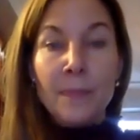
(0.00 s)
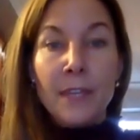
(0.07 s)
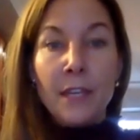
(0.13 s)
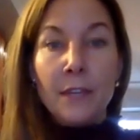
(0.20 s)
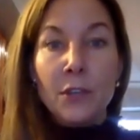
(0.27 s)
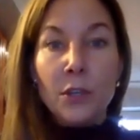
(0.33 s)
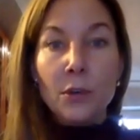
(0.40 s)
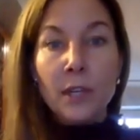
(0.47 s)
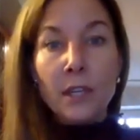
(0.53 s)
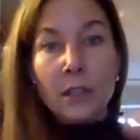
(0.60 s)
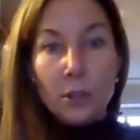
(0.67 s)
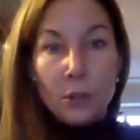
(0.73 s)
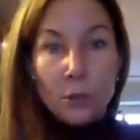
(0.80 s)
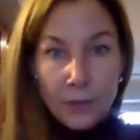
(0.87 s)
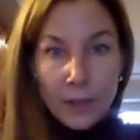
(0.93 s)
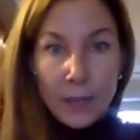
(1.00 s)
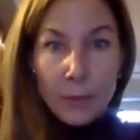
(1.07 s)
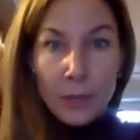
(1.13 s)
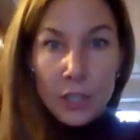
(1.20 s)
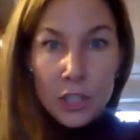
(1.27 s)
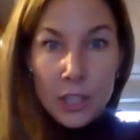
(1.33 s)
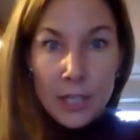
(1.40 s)
If you're in a low
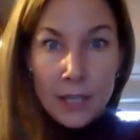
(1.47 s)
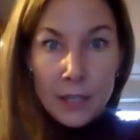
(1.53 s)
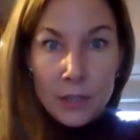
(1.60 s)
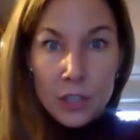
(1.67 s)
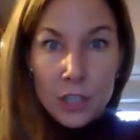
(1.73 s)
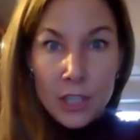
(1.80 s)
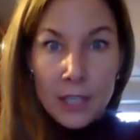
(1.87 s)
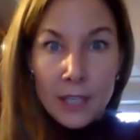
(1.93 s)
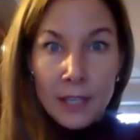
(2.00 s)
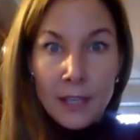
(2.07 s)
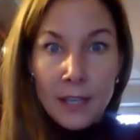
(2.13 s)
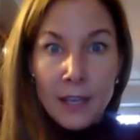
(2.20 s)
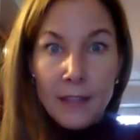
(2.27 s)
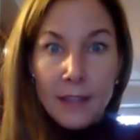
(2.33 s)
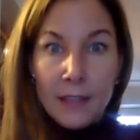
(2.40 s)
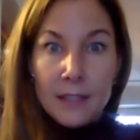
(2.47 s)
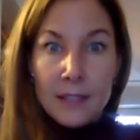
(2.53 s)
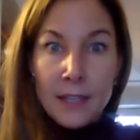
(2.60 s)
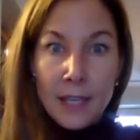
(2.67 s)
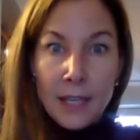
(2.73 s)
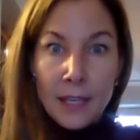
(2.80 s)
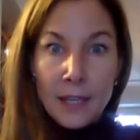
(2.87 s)
vibration energy that's
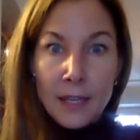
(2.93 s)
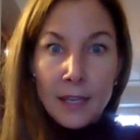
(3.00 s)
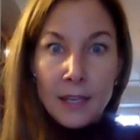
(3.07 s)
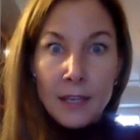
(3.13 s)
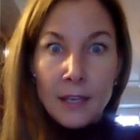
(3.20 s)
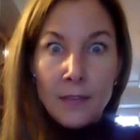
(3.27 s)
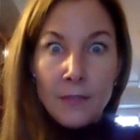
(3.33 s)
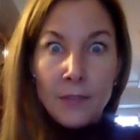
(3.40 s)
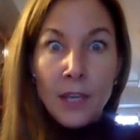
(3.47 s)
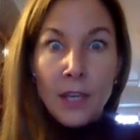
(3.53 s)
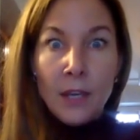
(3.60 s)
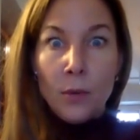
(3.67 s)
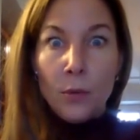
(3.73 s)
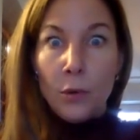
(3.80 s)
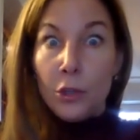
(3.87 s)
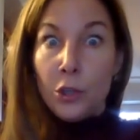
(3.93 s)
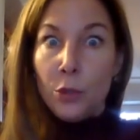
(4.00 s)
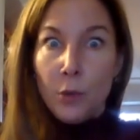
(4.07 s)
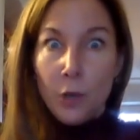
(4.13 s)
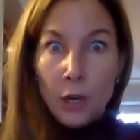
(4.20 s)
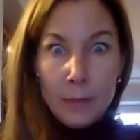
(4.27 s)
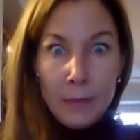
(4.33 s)
negative, where
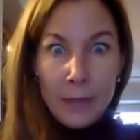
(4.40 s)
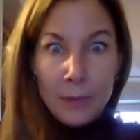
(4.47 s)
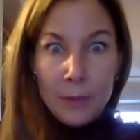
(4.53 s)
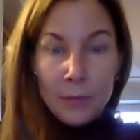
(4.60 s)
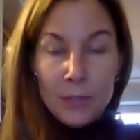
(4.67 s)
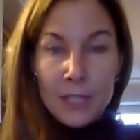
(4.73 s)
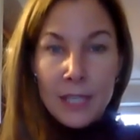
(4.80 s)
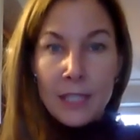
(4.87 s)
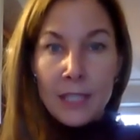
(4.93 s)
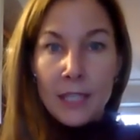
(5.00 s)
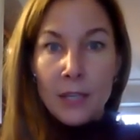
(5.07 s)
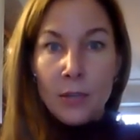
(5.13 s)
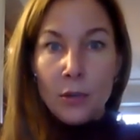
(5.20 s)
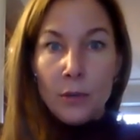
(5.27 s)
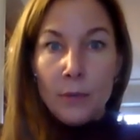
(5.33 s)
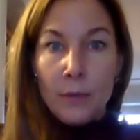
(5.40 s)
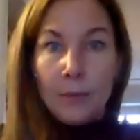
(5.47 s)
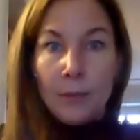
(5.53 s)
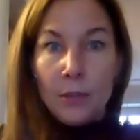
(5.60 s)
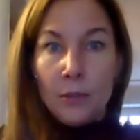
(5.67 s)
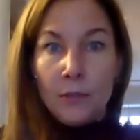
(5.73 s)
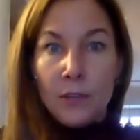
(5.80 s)
you are maybe resenting, or maybe
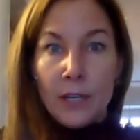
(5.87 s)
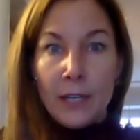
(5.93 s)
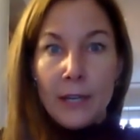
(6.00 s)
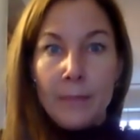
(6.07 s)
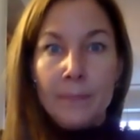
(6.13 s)
you've got